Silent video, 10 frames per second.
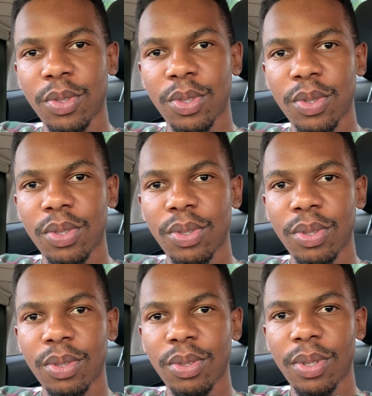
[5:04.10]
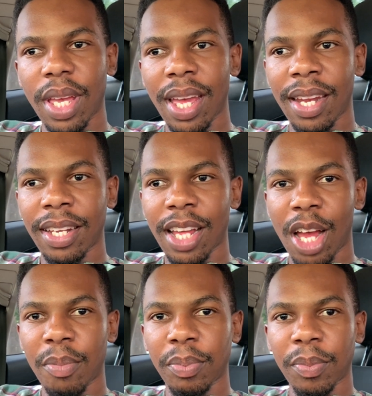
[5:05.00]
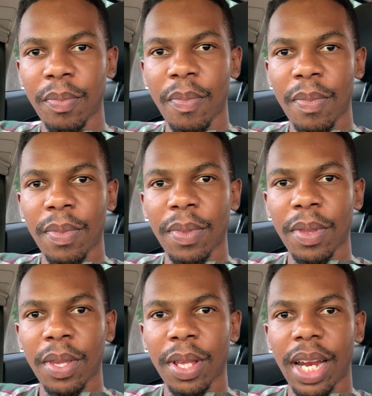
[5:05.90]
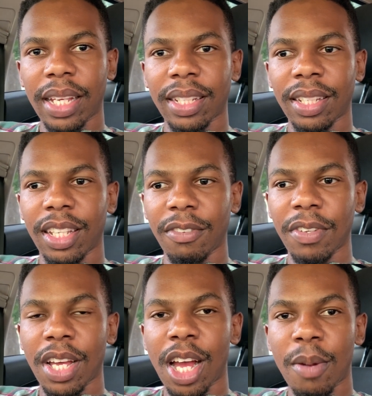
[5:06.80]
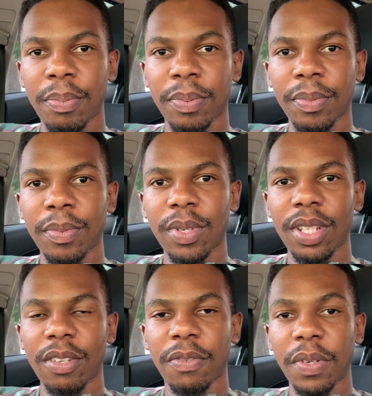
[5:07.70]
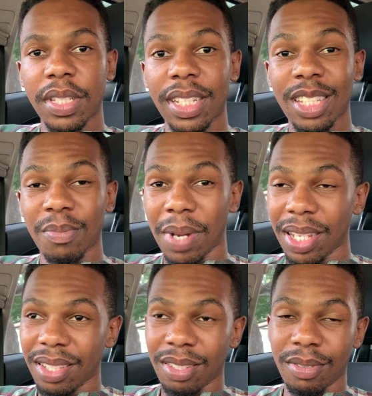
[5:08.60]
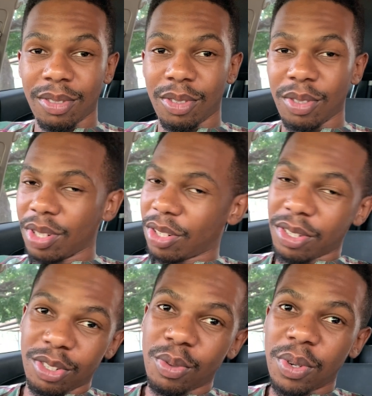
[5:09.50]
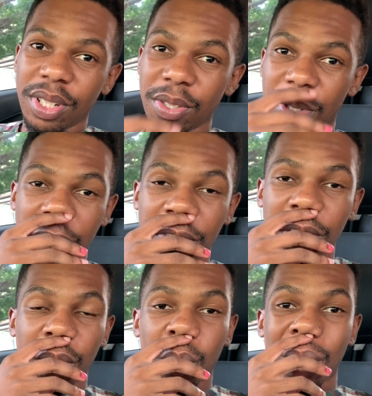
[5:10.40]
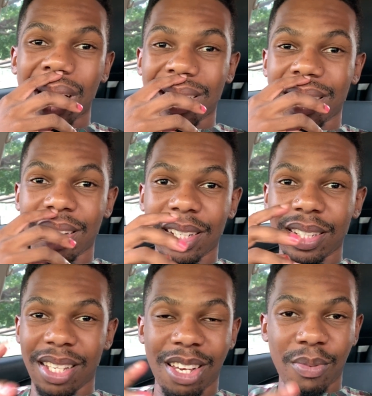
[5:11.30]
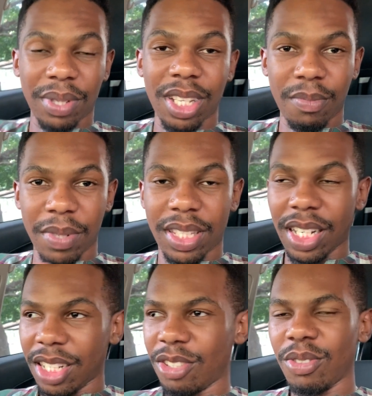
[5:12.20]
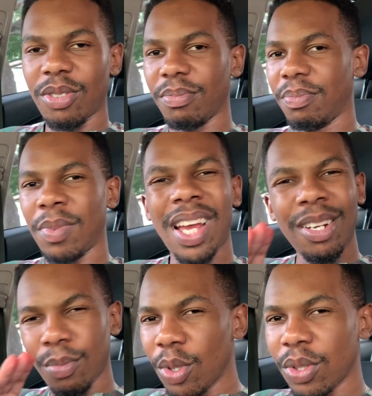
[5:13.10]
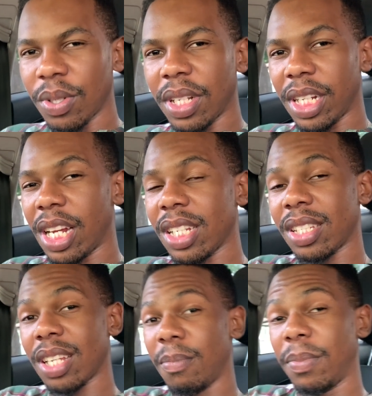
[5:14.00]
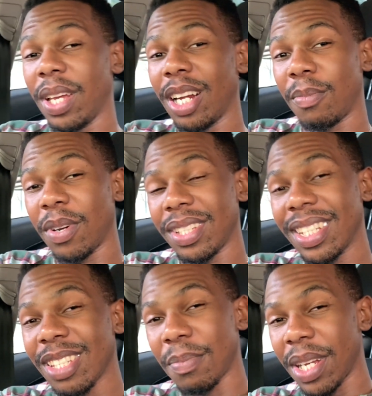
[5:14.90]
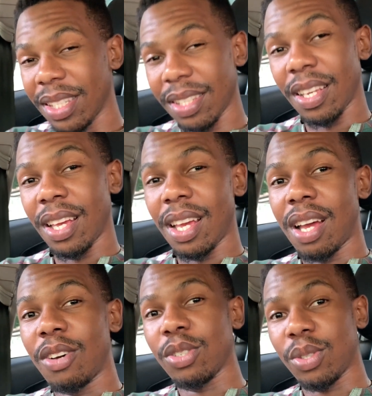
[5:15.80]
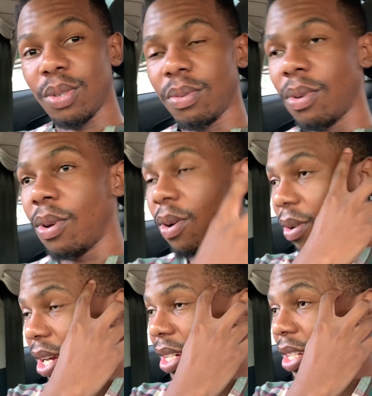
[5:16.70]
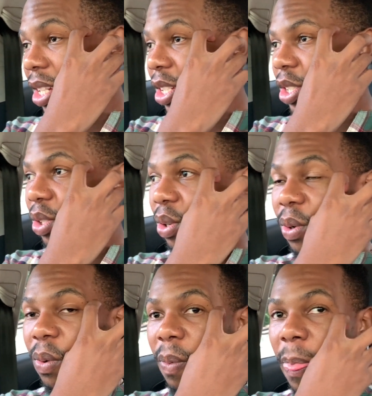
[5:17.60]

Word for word: to to to end up like giving up in the first six months because you won't you definitely won't last a year with that mentality at most you're gonna last up at about six months or so right so